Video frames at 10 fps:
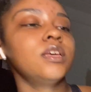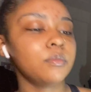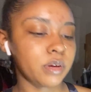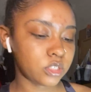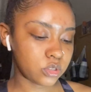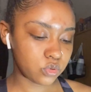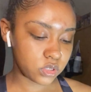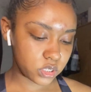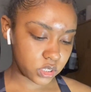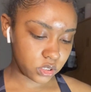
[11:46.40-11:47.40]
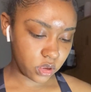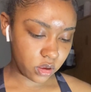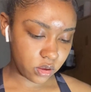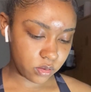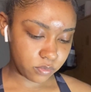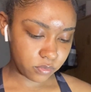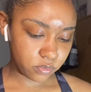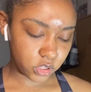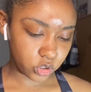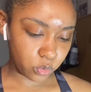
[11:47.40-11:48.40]
about to use this
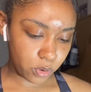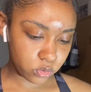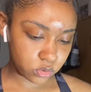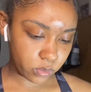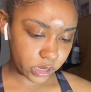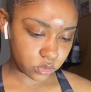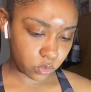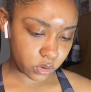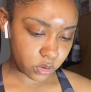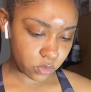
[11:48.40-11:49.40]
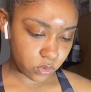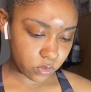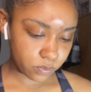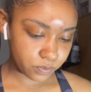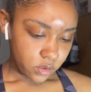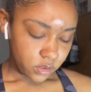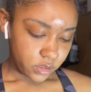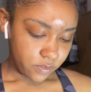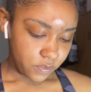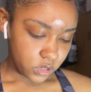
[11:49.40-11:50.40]
the little post-wax oil.
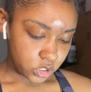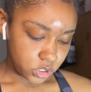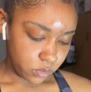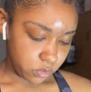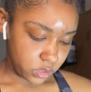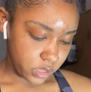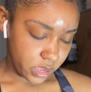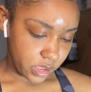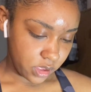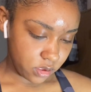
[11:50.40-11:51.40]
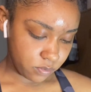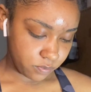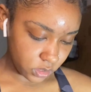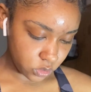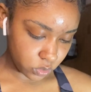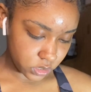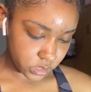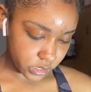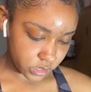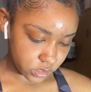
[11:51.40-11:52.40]
Get finished up with that. This one
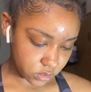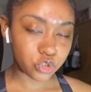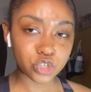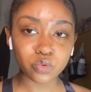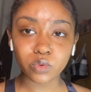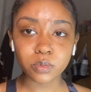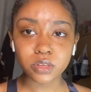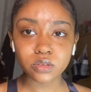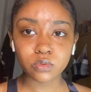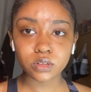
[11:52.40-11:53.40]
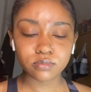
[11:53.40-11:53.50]
says just rub this one.